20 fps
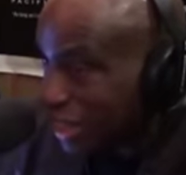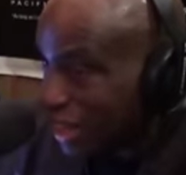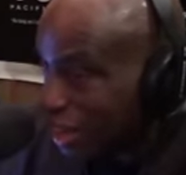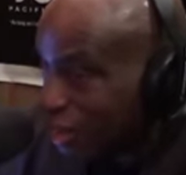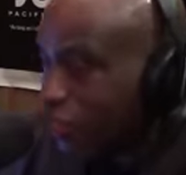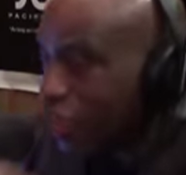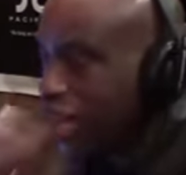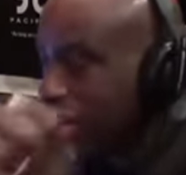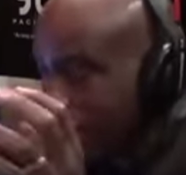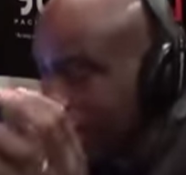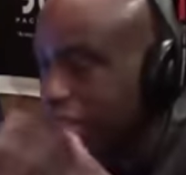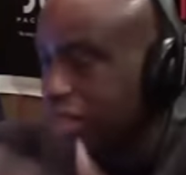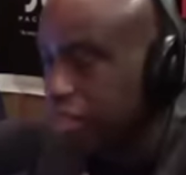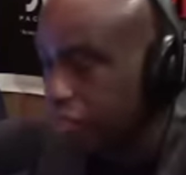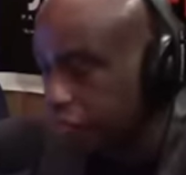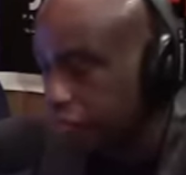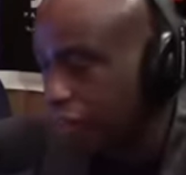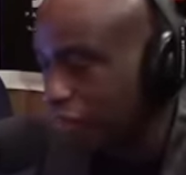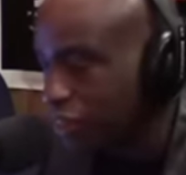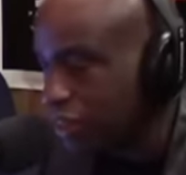Oh, well, it is a
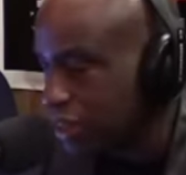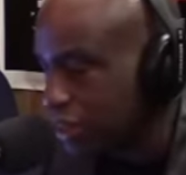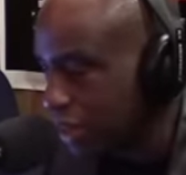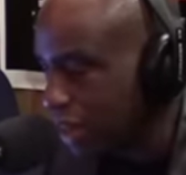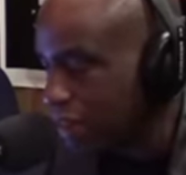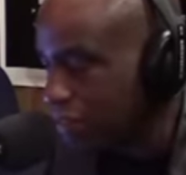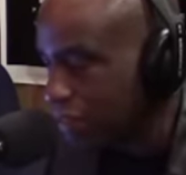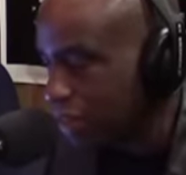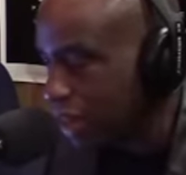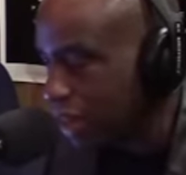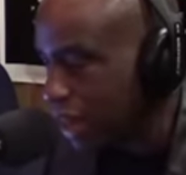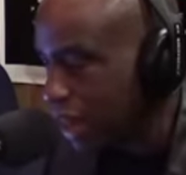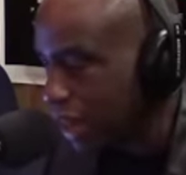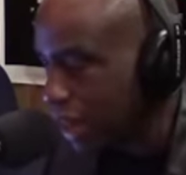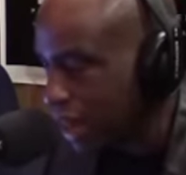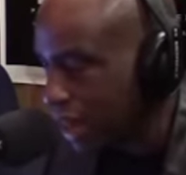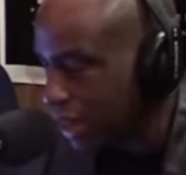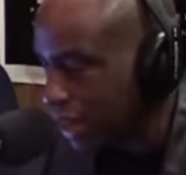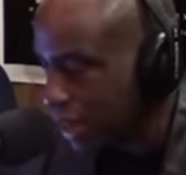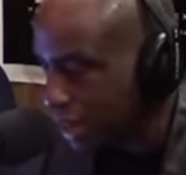free press.
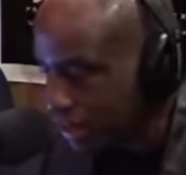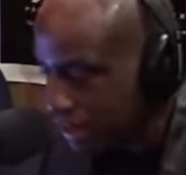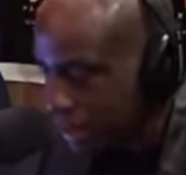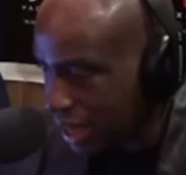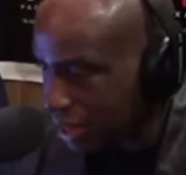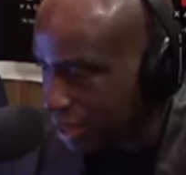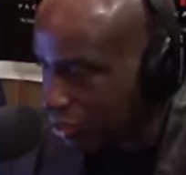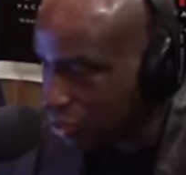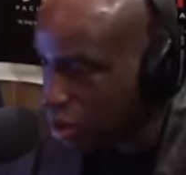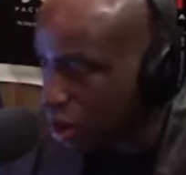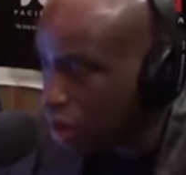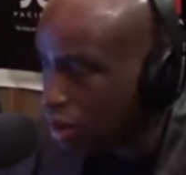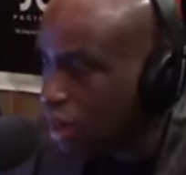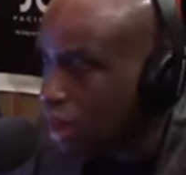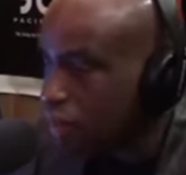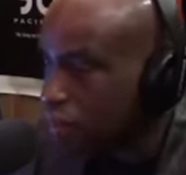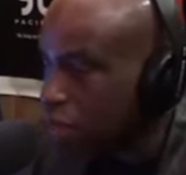I guess that's wrong.